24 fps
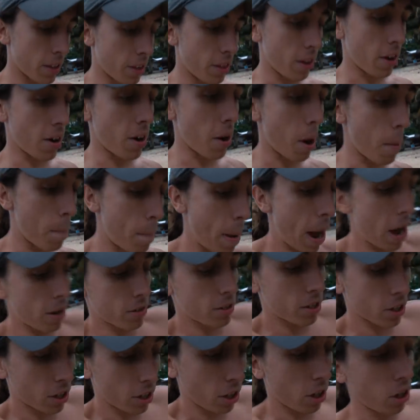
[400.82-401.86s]
they're
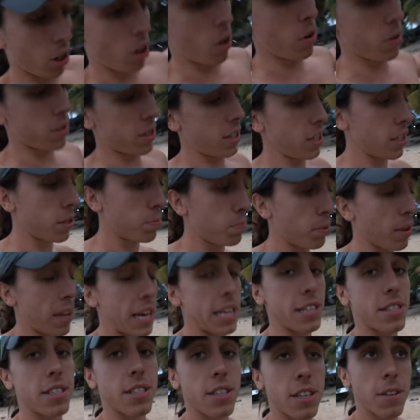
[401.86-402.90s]
about to close this
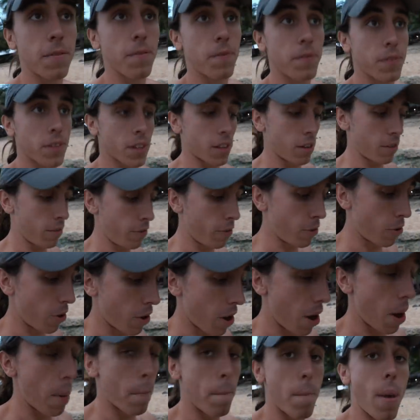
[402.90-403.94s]
place
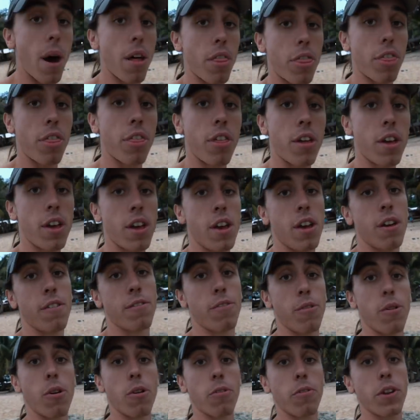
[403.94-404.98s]
for a month
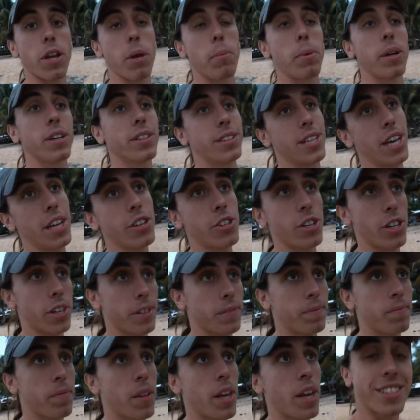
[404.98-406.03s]
for
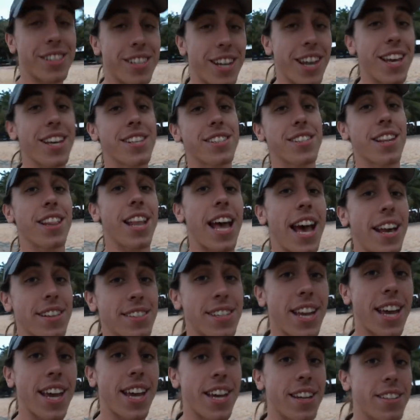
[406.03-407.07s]
rehabilitation. Today is the
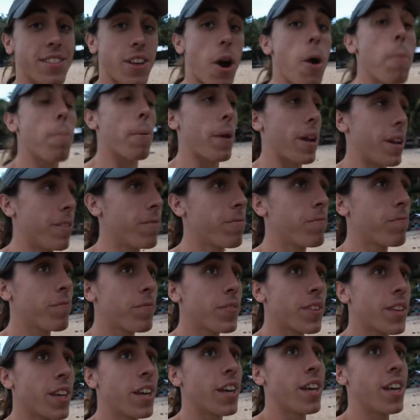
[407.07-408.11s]
last day it is open.
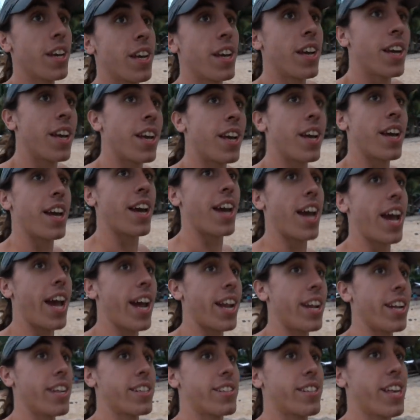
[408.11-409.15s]

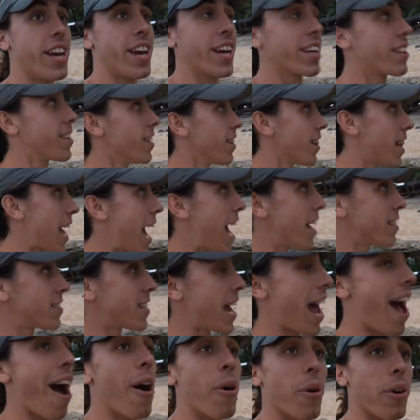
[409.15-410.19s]
And it's like the last
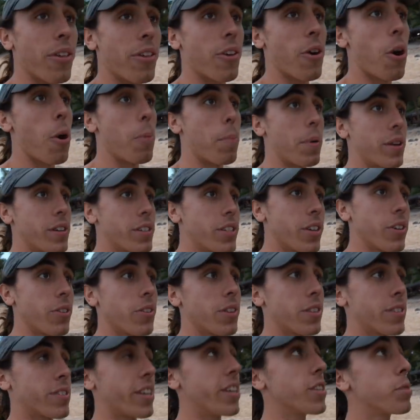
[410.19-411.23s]
hour they're open too.
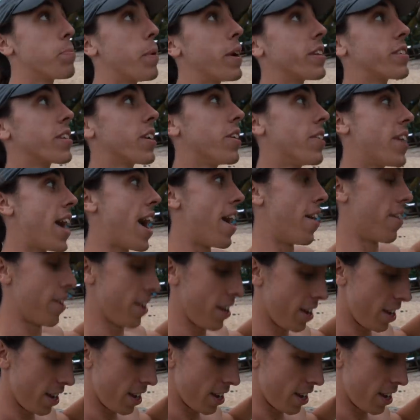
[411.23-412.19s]
The sun's about to go down